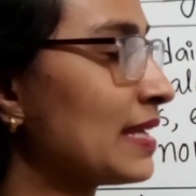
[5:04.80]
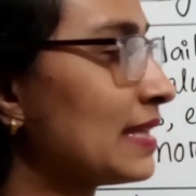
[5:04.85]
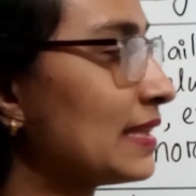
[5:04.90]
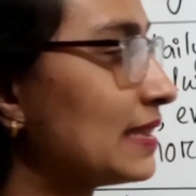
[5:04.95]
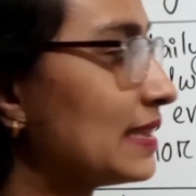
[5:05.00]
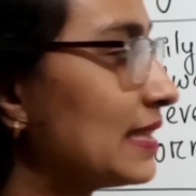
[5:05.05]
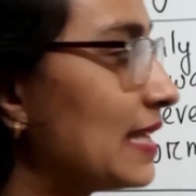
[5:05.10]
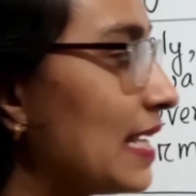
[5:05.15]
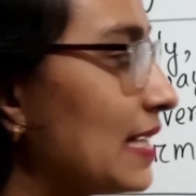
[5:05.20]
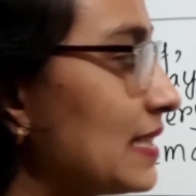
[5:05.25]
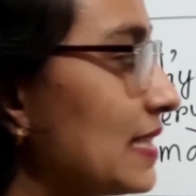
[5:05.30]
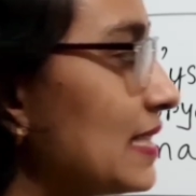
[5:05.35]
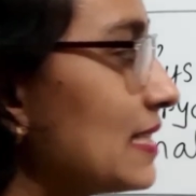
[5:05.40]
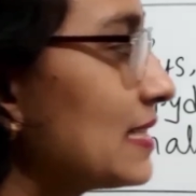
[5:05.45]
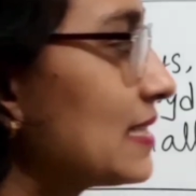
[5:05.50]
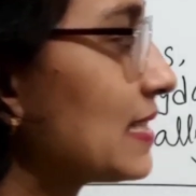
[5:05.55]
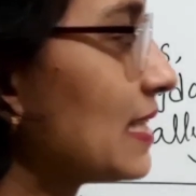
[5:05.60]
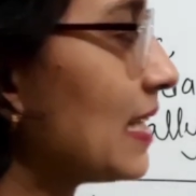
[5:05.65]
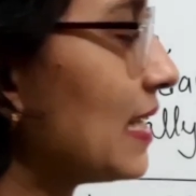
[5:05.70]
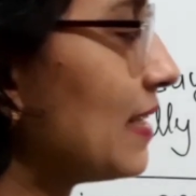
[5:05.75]
That
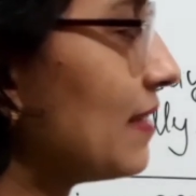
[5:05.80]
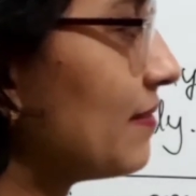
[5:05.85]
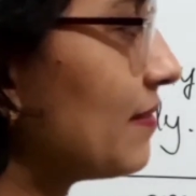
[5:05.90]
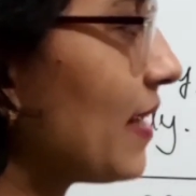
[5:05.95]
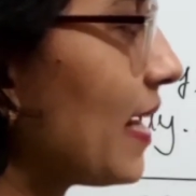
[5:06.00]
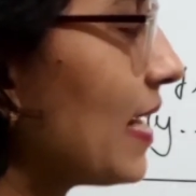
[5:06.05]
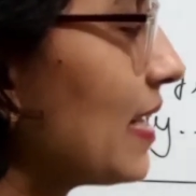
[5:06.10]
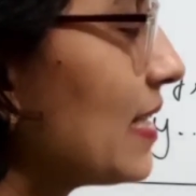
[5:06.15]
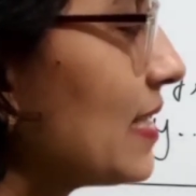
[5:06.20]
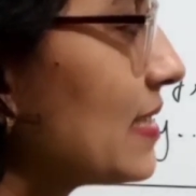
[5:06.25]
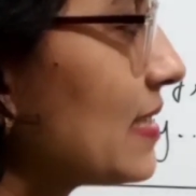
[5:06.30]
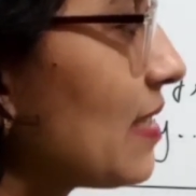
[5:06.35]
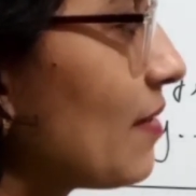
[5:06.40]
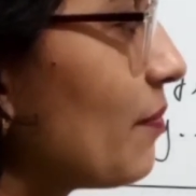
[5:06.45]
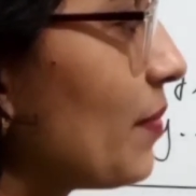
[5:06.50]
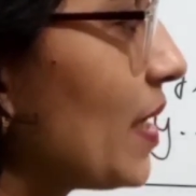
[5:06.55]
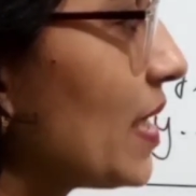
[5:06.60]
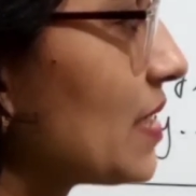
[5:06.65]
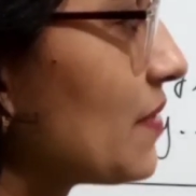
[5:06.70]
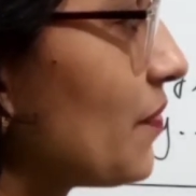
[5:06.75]
is, rain is
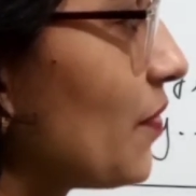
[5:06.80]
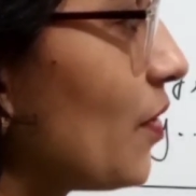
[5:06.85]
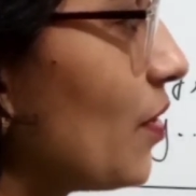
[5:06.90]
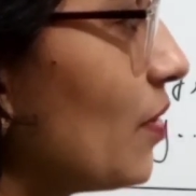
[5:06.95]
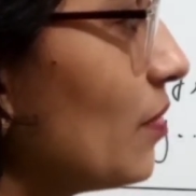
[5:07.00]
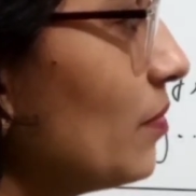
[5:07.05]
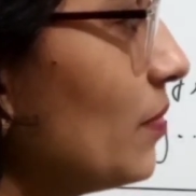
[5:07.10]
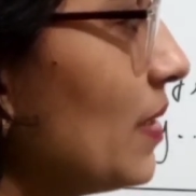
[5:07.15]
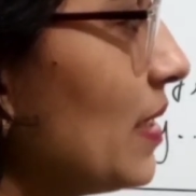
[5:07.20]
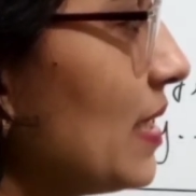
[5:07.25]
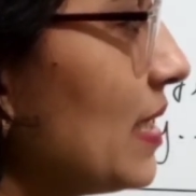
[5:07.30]
the base form.